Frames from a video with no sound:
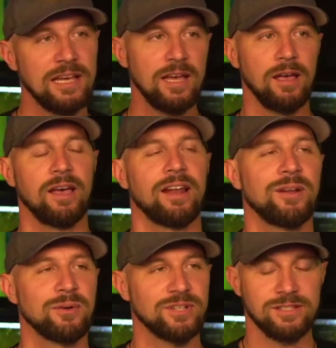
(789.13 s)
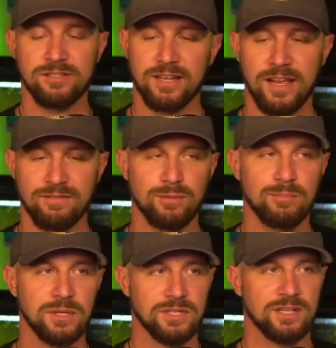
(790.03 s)
and I know Dustin's gonna have some
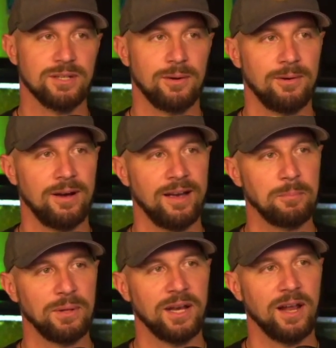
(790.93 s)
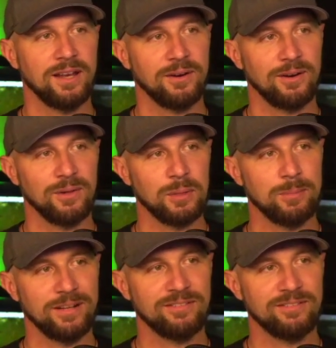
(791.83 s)
music, so I plan on hearing a little bit of